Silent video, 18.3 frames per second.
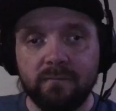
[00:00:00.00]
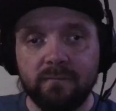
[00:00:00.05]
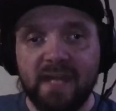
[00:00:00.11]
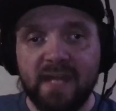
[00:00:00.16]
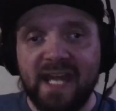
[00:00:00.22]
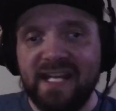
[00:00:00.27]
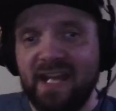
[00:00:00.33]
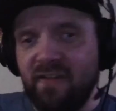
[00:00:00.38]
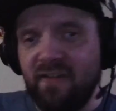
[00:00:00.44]

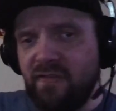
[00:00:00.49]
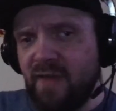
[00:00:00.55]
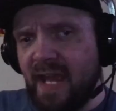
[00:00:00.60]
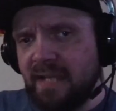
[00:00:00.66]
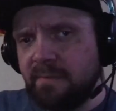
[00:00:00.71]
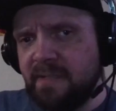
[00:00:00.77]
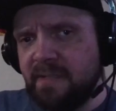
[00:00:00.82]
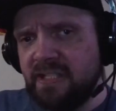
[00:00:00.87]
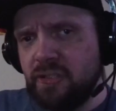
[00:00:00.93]
Now, if you
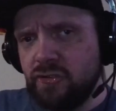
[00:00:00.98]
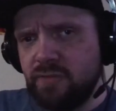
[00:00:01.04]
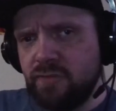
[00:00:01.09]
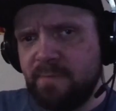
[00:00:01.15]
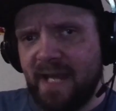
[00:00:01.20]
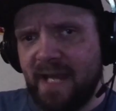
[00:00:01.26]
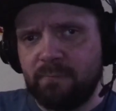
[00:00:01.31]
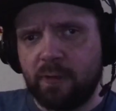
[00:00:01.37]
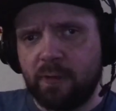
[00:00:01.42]
ask me, New
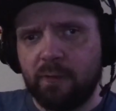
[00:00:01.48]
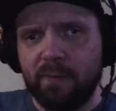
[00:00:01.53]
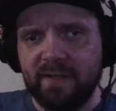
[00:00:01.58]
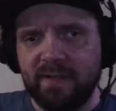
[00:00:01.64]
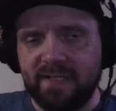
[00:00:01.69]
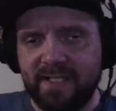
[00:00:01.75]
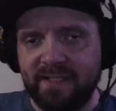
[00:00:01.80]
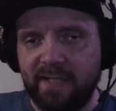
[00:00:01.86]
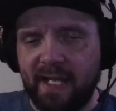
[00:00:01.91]
Japan Pro
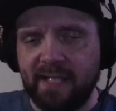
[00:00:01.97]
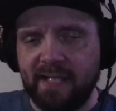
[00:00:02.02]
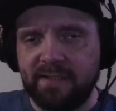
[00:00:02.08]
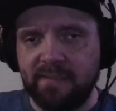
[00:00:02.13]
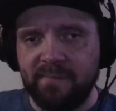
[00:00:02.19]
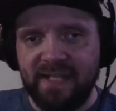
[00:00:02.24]
Wrestling has had some